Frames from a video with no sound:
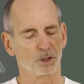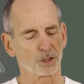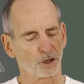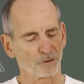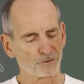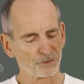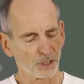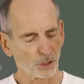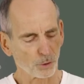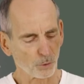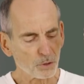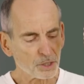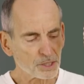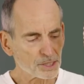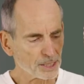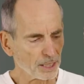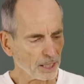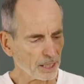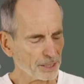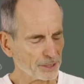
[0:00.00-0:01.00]
And on the back
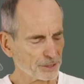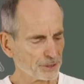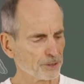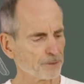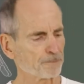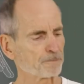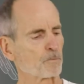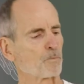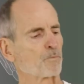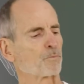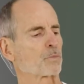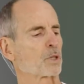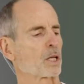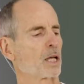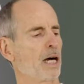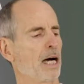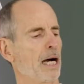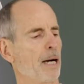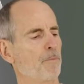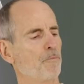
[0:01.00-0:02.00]
side, there are the
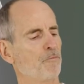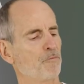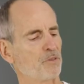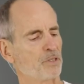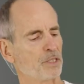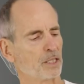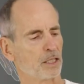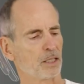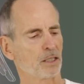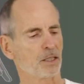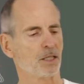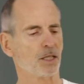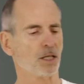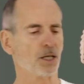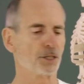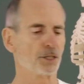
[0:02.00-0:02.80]
flexor muscles.